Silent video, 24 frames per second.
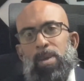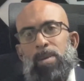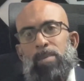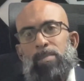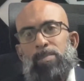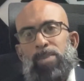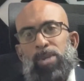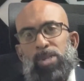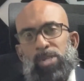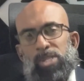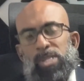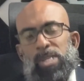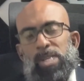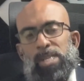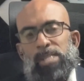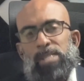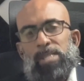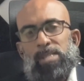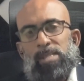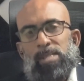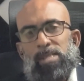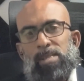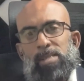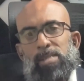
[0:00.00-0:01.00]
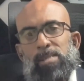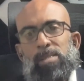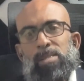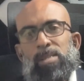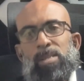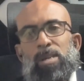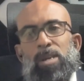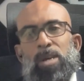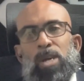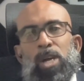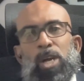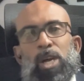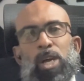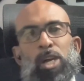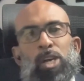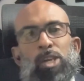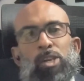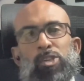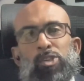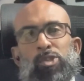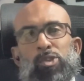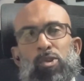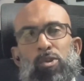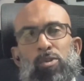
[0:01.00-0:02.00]
personal assistant.
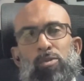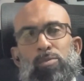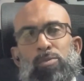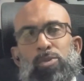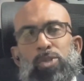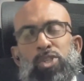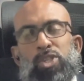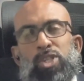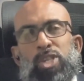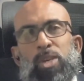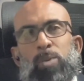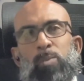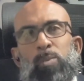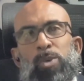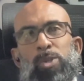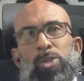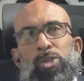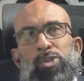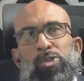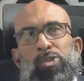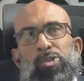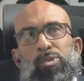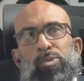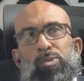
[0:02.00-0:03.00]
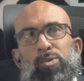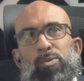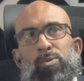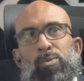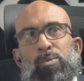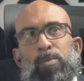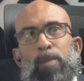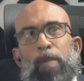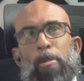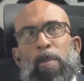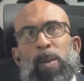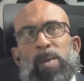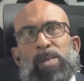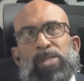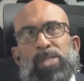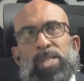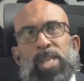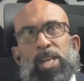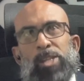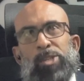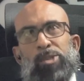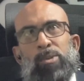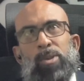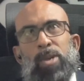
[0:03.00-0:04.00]
So she would do
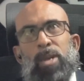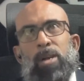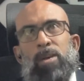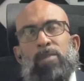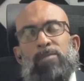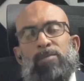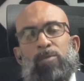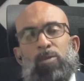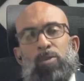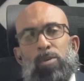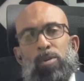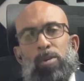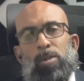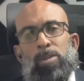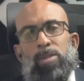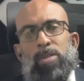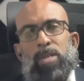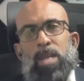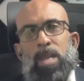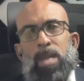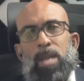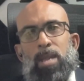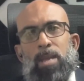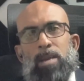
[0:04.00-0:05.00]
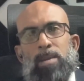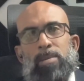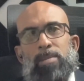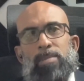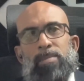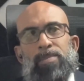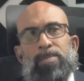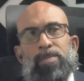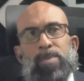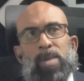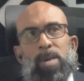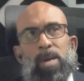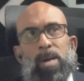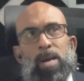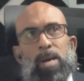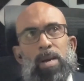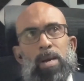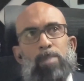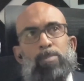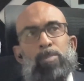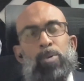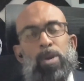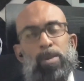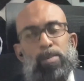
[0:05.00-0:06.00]
scheduling of all the
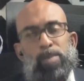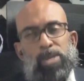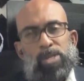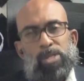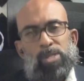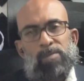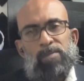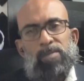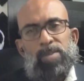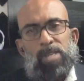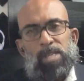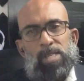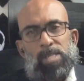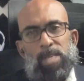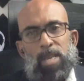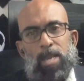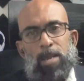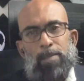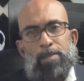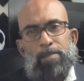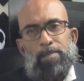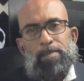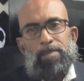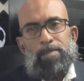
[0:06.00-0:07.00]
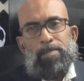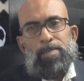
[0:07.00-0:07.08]
appointments for the team.